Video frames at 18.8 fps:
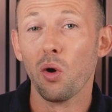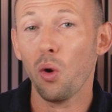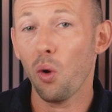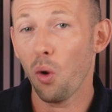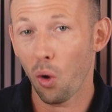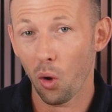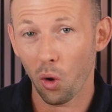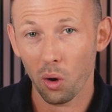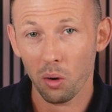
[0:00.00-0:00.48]

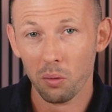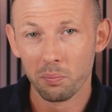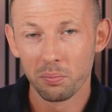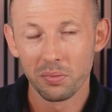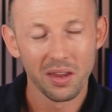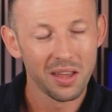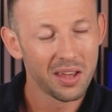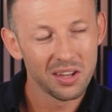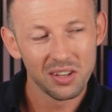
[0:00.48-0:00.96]
Or.
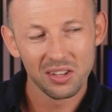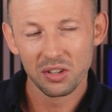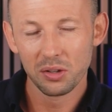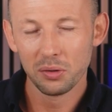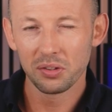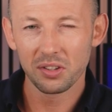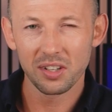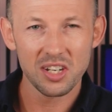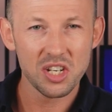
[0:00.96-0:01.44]

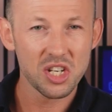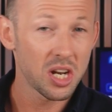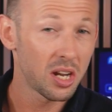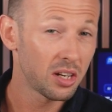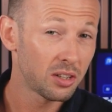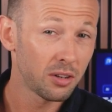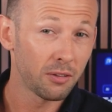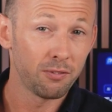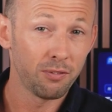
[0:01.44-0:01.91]
Usage
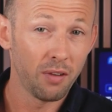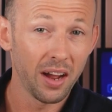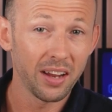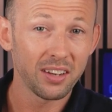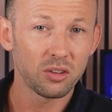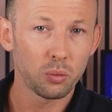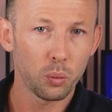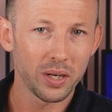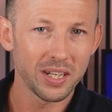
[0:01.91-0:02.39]
to
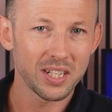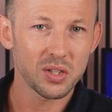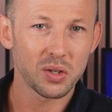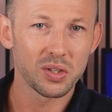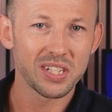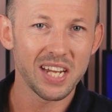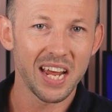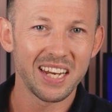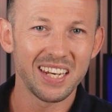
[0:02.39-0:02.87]
find tweets
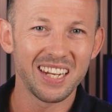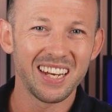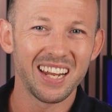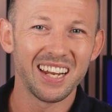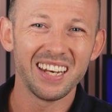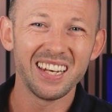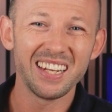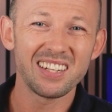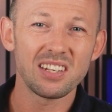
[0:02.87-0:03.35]
containing
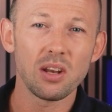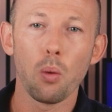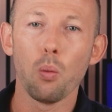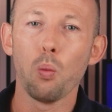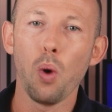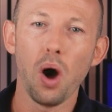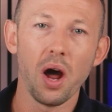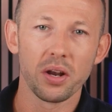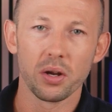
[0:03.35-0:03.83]
at least
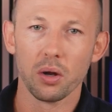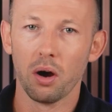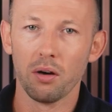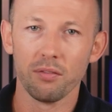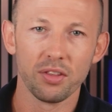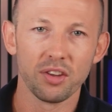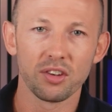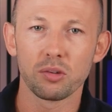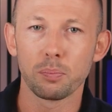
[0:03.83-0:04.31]
one
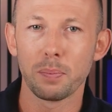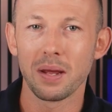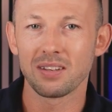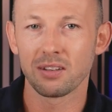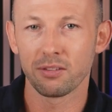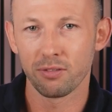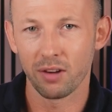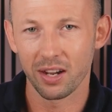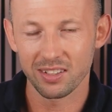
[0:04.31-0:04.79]
of the
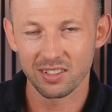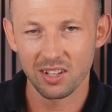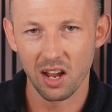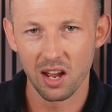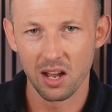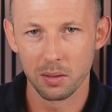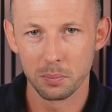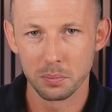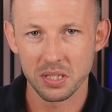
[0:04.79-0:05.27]
specified
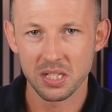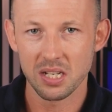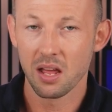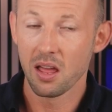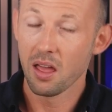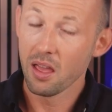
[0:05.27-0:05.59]
terms.